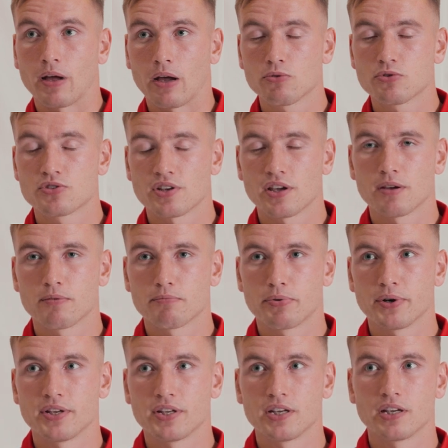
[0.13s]
I would say I'm
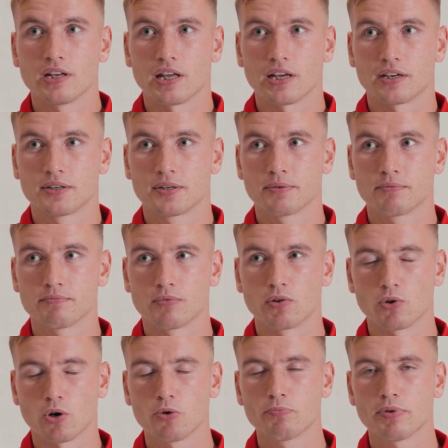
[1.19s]
pretty like
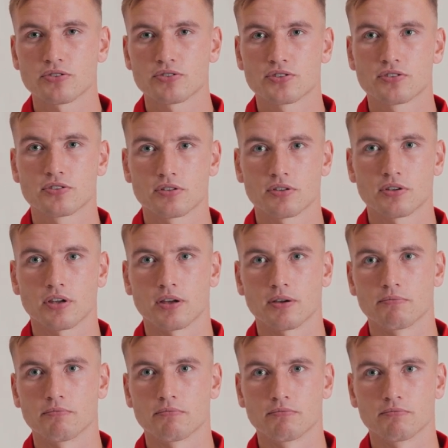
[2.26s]
robust.
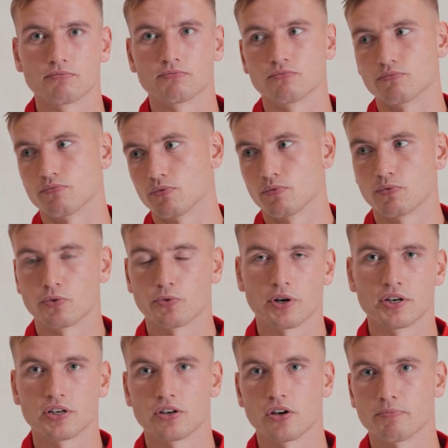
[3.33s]
I'm
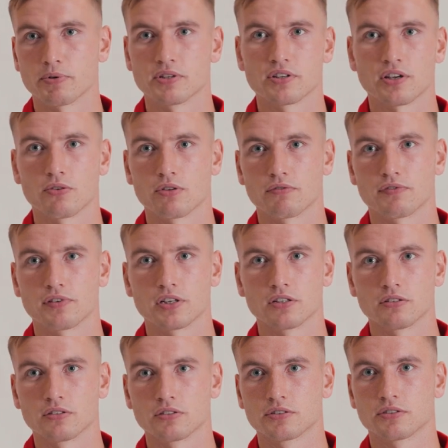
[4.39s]
running up and down the
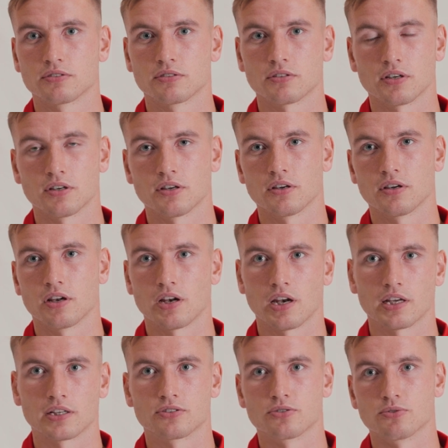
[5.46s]
field. I
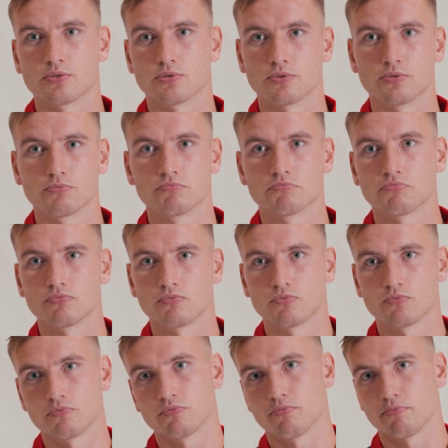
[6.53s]
like to
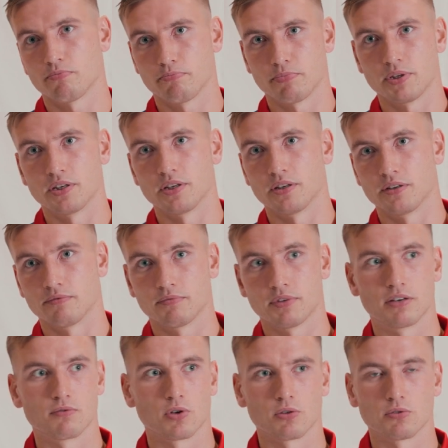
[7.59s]
be
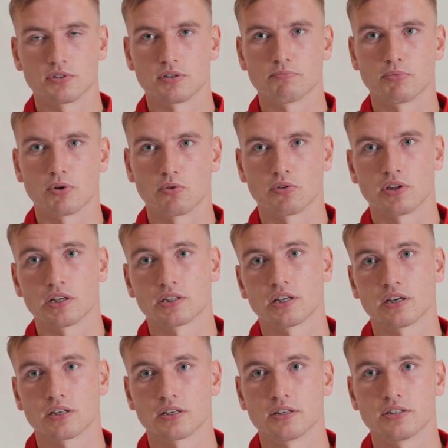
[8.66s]
involved in both
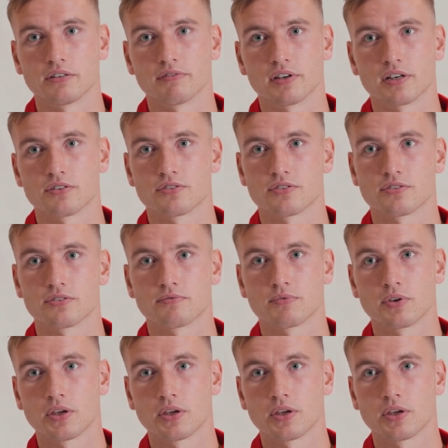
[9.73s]
attack and defense.